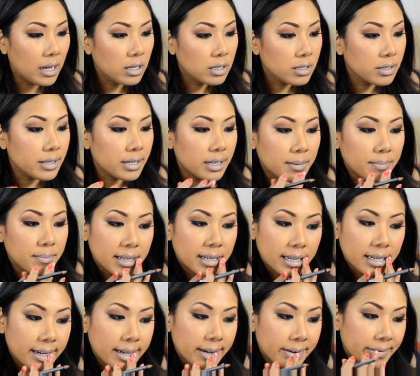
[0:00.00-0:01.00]
So you're going to blend
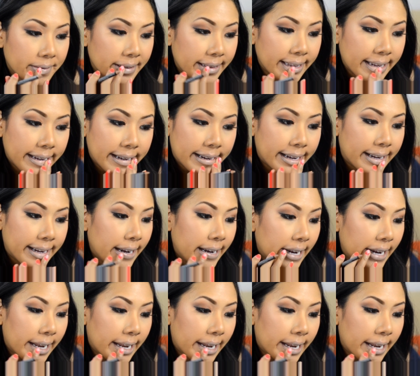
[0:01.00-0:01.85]
it in really good.